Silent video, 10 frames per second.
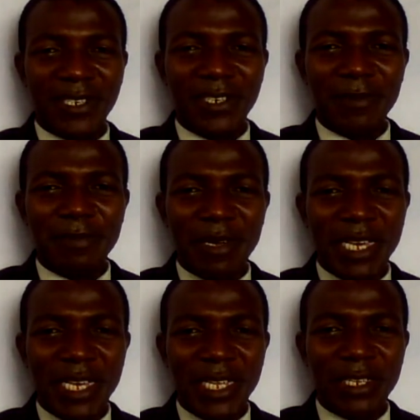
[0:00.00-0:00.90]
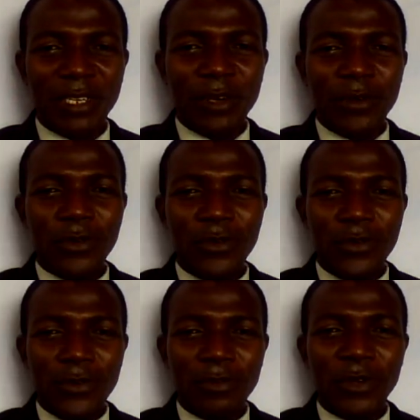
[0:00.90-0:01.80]
Remain
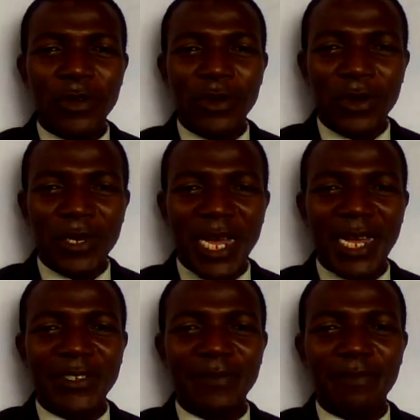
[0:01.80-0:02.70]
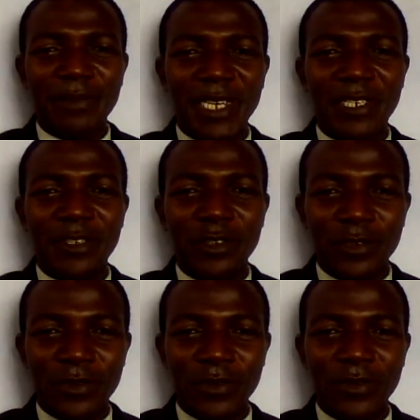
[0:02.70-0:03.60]
whom God has made
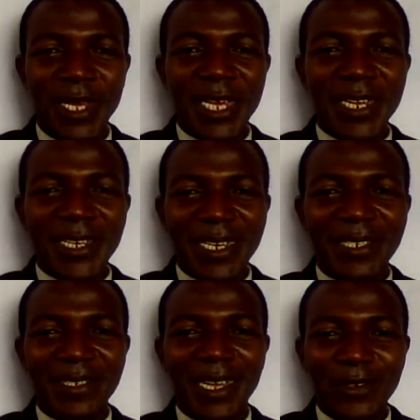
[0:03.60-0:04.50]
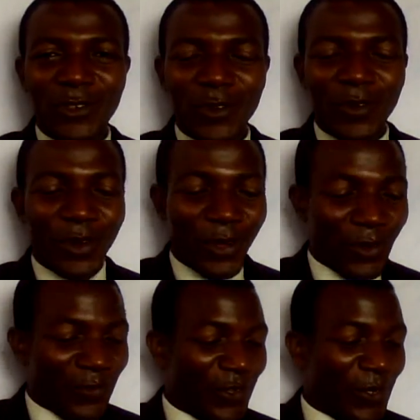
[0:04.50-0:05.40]
you. That is how to
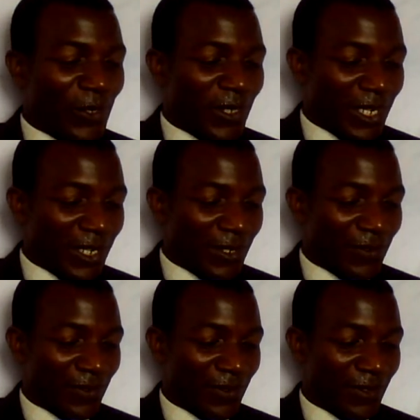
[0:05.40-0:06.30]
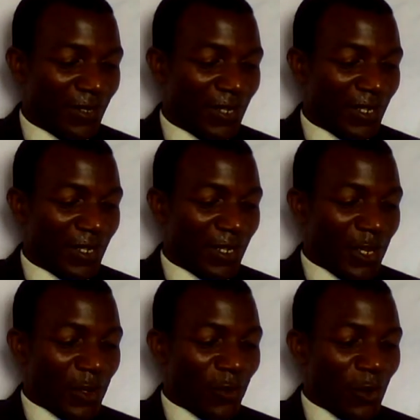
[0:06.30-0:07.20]
love yourself.
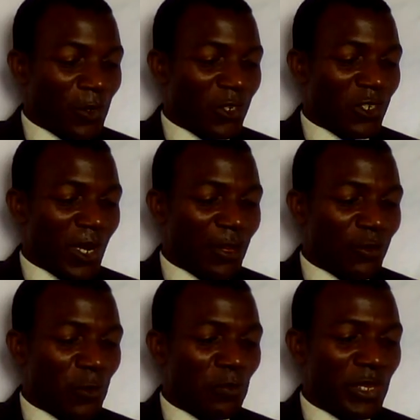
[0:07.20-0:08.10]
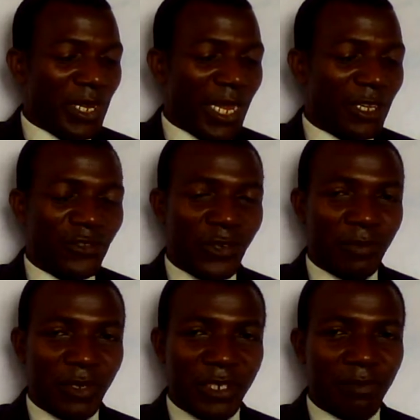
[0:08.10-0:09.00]
Don't try to be like
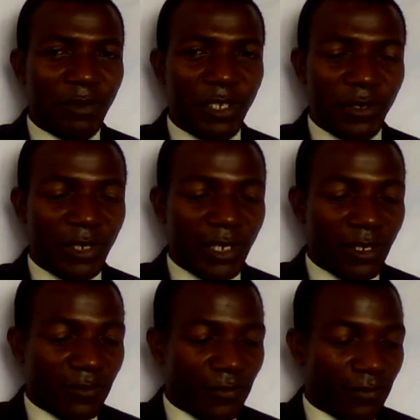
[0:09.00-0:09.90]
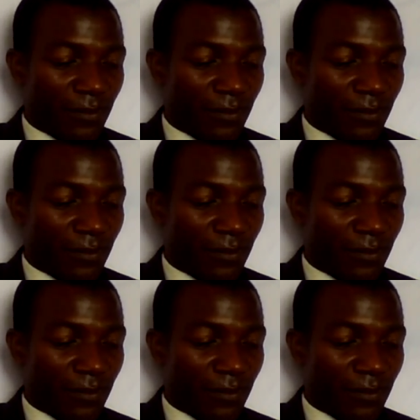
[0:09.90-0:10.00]
somebody. Be yourself.